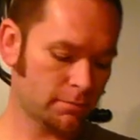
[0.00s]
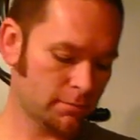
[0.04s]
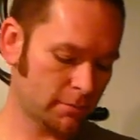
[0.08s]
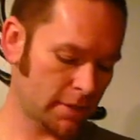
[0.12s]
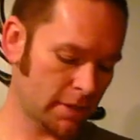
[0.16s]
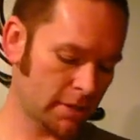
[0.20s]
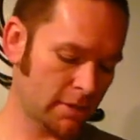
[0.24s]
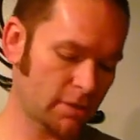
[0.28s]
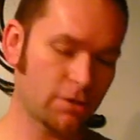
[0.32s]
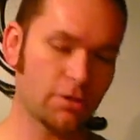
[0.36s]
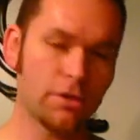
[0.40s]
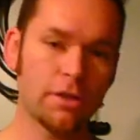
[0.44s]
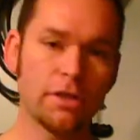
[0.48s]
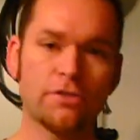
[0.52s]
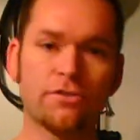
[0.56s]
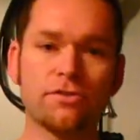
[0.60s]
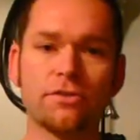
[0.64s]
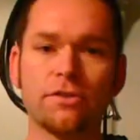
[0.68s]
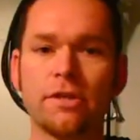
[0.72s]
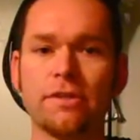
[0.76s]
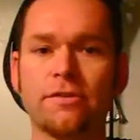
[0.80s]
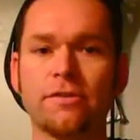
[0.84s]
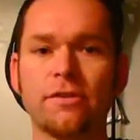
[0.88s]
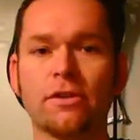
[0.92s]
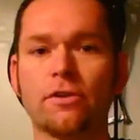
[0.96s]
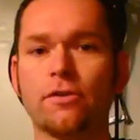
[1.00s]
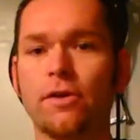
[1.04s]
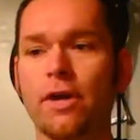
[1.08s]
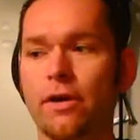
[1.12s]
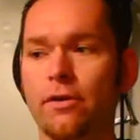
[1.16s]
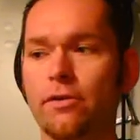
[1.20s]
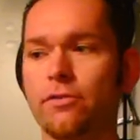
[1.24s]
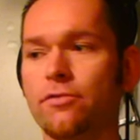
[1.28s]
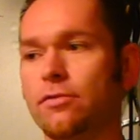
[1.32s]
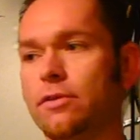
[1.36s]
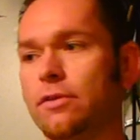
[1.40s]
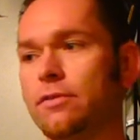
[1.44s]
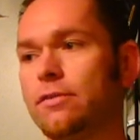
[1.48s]
then it's, it's in the
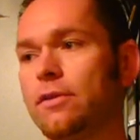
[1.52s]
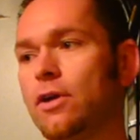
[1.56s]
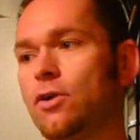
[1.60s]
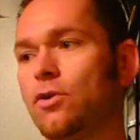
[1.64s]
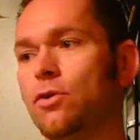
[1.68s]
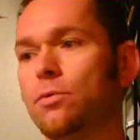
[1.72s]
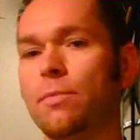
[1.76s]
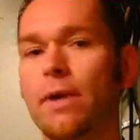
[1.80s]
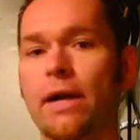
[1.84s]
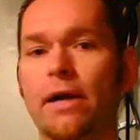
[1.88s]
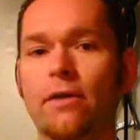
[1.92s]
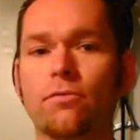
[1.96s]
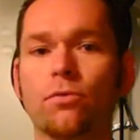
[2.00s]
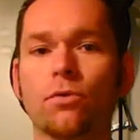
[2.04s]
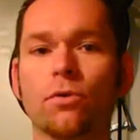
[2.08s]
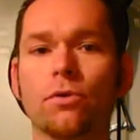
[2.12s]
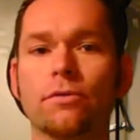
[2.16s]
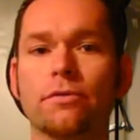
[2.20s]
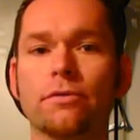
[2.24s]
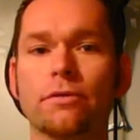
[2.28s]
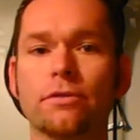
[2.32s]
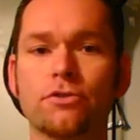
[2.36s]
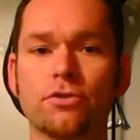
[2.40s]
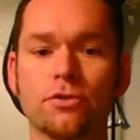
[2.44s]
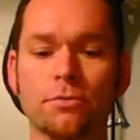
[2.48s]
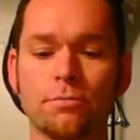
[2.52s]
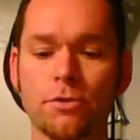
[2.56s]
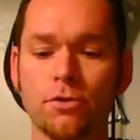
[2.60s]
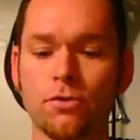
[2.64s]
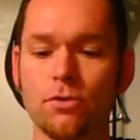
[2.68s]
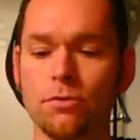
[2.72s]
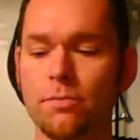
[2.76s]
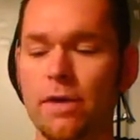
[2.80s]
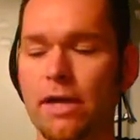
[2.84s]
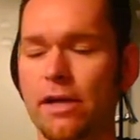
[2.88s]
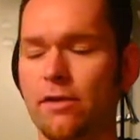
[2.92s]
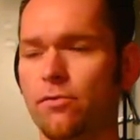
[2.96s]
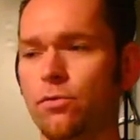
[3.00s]
ground. It's, it's, not going back and forth. It shouldn't be
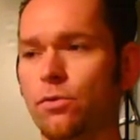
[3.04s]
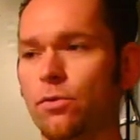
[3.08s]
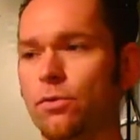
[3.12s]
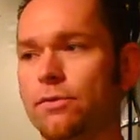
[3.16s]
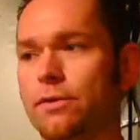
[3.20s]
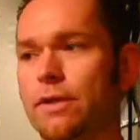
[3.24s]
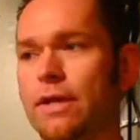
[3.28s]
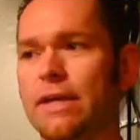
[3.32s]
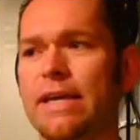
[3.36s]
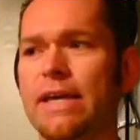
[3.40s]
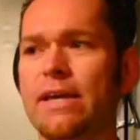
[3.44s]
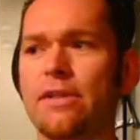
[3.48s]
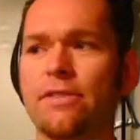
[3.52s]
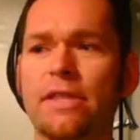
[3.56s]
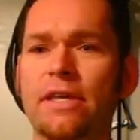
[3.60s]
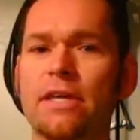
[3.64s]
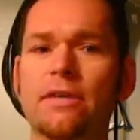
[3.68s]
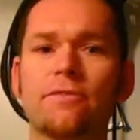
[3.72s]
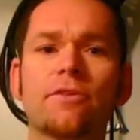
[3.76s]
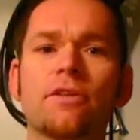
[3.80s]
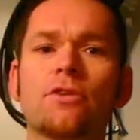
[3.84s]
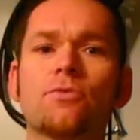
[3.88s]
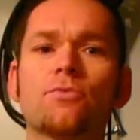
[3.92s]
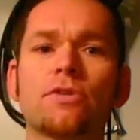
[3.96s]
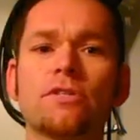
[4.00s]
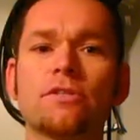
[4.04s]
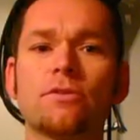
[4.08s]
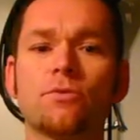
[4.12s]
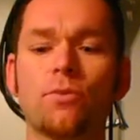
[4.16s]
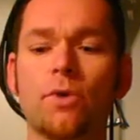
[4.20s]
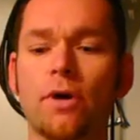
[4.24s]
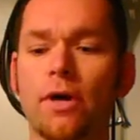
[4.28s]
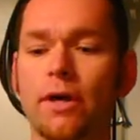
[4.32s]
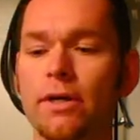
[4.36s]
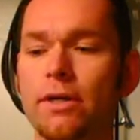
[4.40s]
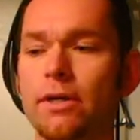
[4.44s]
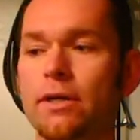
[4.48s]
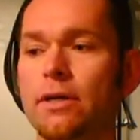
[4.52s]
going back and forth. And I can't think of any reason
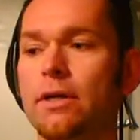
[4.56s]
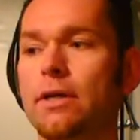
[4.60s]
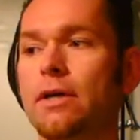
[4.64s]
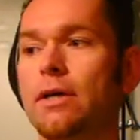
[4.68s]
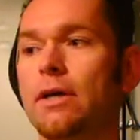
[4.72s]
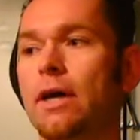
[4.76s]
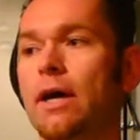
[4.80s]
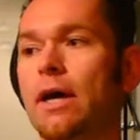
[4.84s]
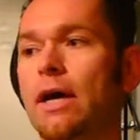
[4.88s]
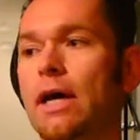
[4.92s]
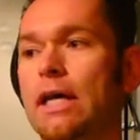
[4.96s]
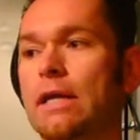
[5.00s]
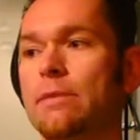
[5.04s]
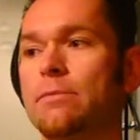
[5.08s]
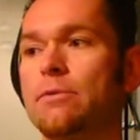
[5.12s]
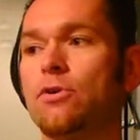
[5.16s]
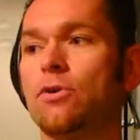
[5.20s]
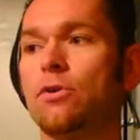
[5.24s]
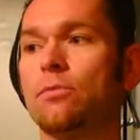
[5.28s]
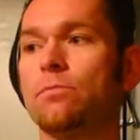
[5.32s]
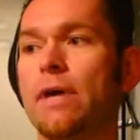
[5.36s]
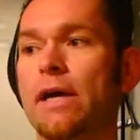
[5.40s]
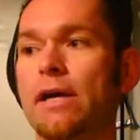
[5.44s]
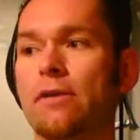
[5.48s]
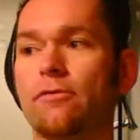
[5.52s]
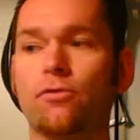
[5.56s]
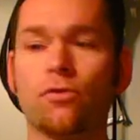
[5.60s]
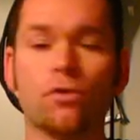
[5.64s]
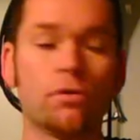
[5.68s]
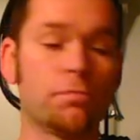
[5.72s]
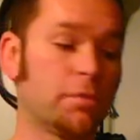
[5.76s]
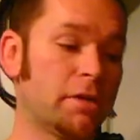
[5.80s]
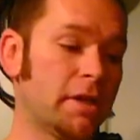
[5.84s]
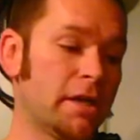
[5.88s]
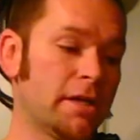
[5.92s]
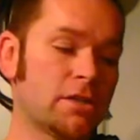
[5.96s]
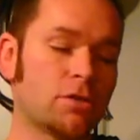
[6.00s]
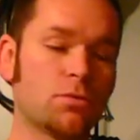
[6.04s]
why uh, it'd be going back and forth.
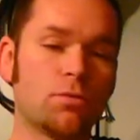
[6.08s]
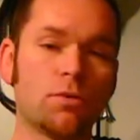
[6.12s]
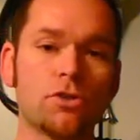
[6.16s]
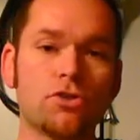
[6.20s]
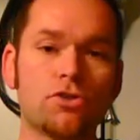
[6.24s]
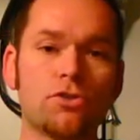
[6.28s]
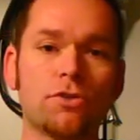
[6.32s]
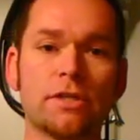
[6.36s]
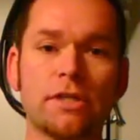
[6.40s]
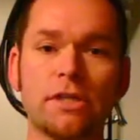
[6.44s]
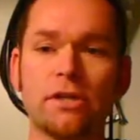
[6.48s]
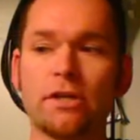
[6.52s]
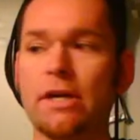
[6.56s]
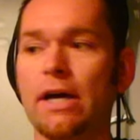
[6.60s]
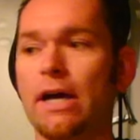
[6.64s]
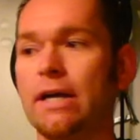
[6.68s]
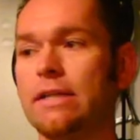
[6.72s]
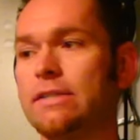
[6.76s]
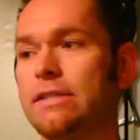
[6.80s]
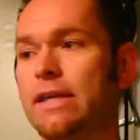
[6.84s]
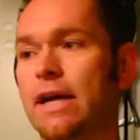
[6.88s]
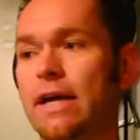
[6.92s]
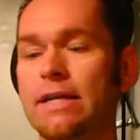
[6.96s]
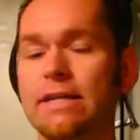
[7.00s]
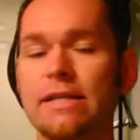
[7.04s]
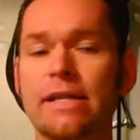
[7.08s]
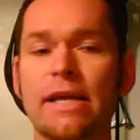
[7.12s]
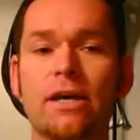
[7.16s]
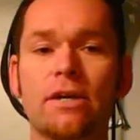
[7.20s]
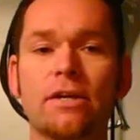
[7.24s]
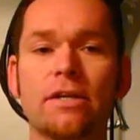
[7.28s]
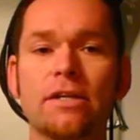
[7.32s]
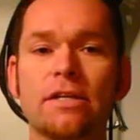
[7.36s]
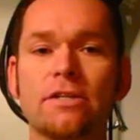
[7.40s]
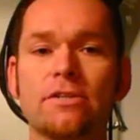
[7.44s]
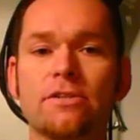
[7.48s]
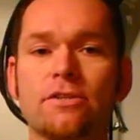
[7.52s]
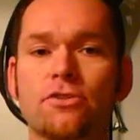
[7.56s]
Plus, once you get her kind of tightened down
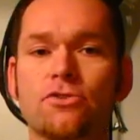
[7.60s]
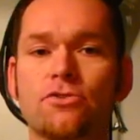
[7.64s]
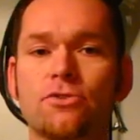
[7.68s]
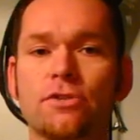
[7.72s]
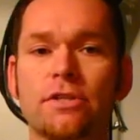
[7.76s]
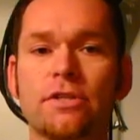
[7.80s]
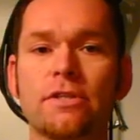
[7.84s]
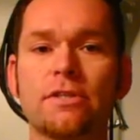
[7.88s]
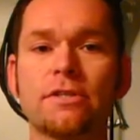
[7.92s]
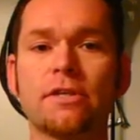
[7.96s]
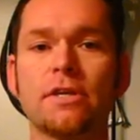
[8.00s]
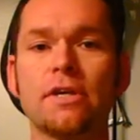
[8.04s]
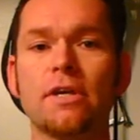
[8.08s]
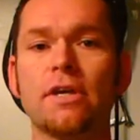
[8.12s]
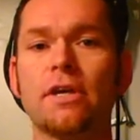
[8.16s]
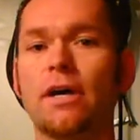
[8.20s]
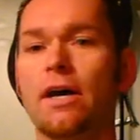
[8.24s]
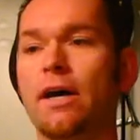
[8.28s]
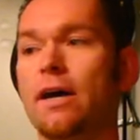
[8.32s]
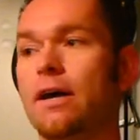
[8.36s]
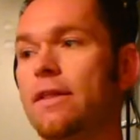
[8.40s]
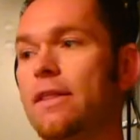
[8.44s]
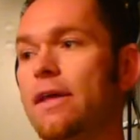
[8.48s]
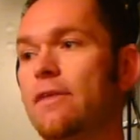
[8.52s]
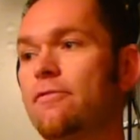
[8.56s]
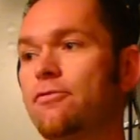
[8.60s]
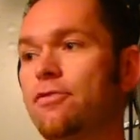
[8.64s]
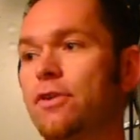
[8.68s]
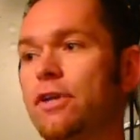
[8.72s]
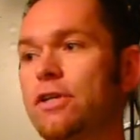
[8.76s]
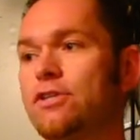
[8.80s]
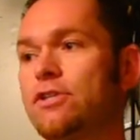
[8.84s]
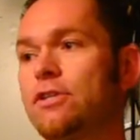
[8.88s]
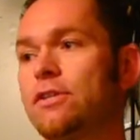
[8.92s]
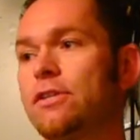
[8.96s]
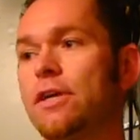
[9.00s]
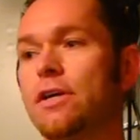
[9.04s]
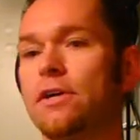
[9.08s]
against the trees, uh, that
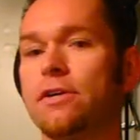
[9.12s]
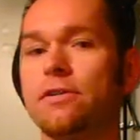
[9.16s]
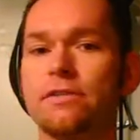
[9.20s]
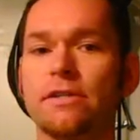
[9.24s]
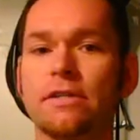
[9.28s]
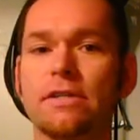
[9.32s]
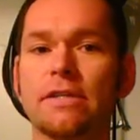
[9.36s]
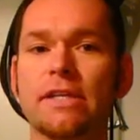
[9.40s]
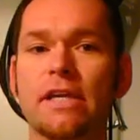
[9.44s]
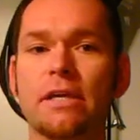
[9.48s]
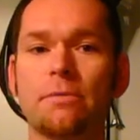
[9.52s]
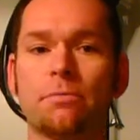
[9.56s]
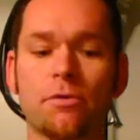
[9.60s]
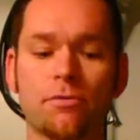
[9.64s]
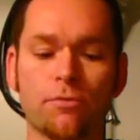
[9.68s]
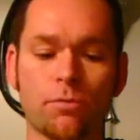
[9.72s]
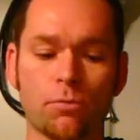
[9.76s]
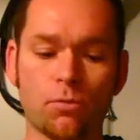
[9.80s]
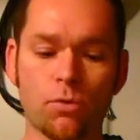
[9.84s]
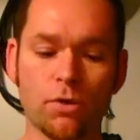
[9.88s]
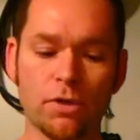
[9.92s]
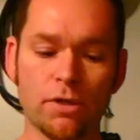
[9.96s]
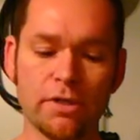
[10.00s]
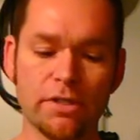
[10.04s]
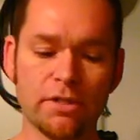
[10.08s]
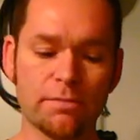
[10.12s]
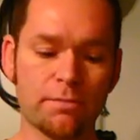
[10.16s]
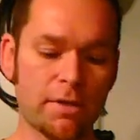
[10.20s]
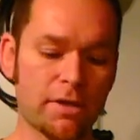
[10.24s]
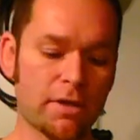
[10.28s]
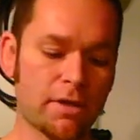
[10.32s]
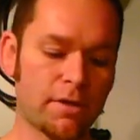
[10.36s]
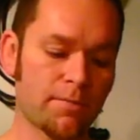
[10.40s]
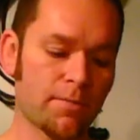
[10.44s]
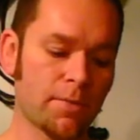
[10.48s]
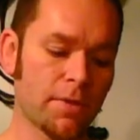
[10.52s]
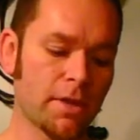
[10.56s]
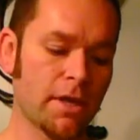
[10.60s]
friction there is going to keep it from wanting to
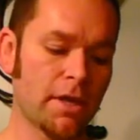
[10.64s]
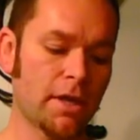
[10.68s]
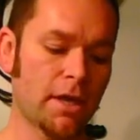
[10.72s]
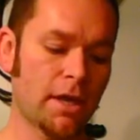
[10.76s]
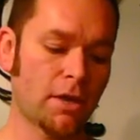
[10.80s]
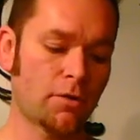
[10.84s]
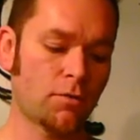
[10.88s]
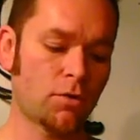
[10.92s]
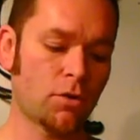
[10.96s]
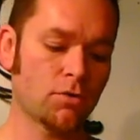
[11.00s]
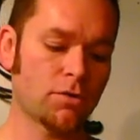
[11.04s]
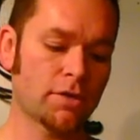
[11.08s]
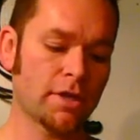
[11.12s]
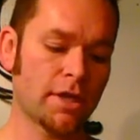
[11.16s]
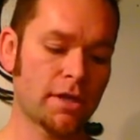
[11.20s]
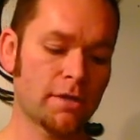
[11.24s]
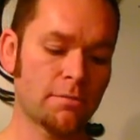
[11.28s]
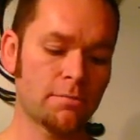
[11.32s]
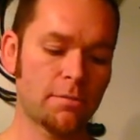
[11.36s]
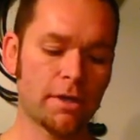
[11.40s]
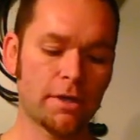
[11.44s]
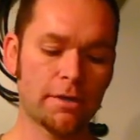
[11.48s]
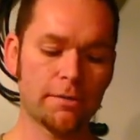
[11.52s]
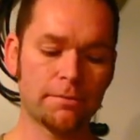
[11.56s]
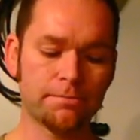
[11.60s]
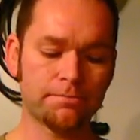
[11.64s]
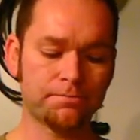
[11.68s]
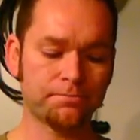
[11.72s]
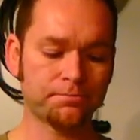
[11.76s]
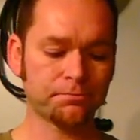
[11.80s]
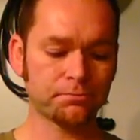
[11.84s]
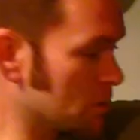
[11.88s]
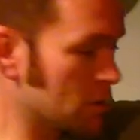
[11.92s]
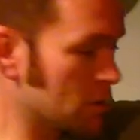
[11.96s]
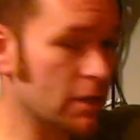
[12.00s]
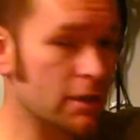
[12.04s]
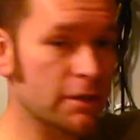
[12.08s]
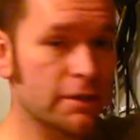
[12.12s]
spin and rotate. But
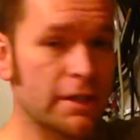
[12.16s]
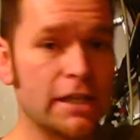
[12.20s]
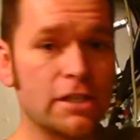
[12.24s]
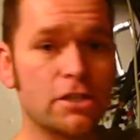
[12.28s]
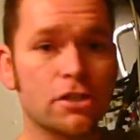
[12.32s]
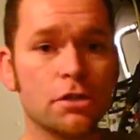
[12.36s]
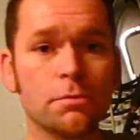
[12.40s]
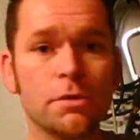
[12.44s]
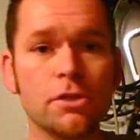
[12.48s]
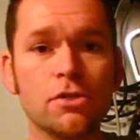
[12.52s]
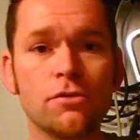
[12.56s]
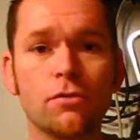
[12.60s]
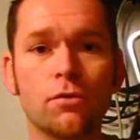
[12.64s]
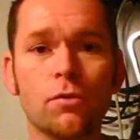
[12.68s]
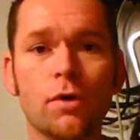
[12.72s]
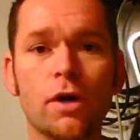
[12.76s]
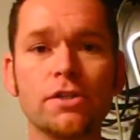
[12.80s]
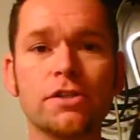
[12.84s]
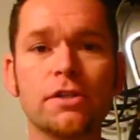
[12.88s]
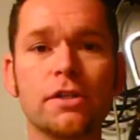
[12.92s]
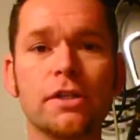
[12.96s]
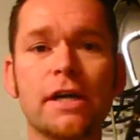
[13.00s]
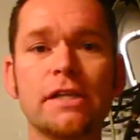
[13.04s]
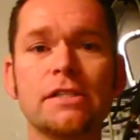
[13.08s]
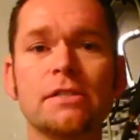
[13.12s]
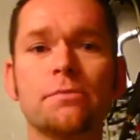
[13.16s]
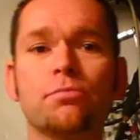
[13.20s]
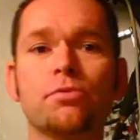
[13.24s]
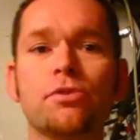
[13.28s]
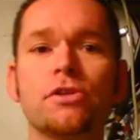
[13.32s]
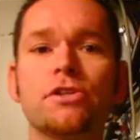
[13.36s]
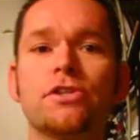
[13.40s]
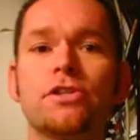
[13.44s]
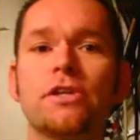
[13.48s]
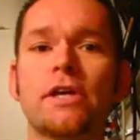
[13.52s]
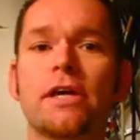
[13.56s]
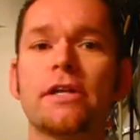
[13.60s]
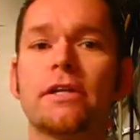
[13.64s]
thanks so much for watching, guys.
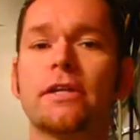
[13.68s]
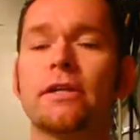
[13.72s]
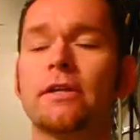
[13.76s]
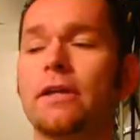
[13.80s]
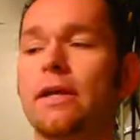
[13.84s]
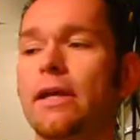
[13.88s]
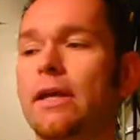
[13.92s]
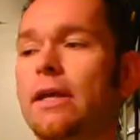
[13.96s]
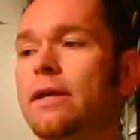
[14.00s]
Appreciate it.